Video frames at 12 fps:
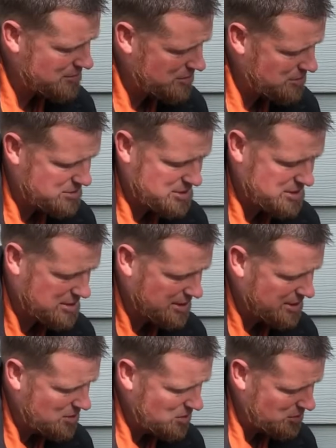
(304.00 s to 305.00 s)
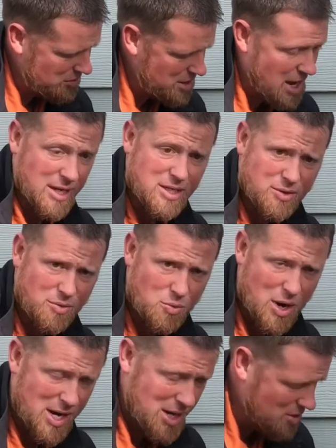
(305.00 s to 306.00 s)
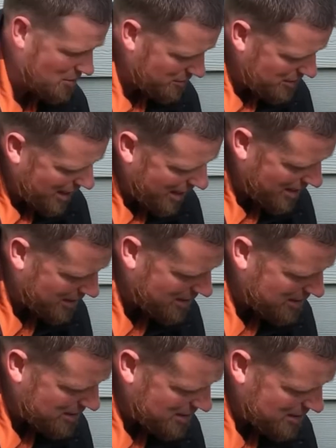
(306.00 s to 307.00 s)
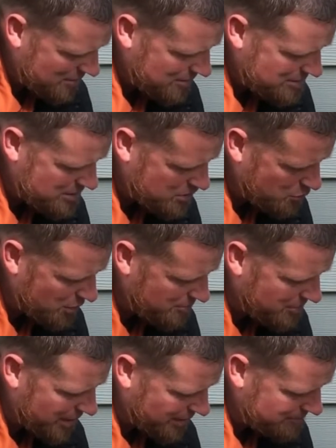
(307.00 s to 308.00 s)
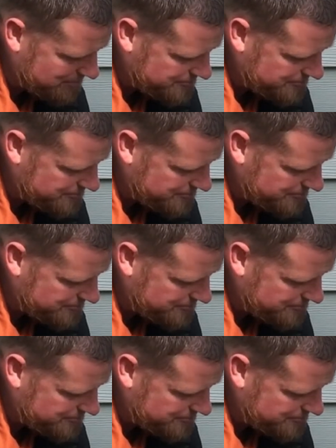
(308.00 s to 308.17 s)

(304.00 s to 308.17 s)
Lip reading: There's this little nut right here on the end. This is a weep nut.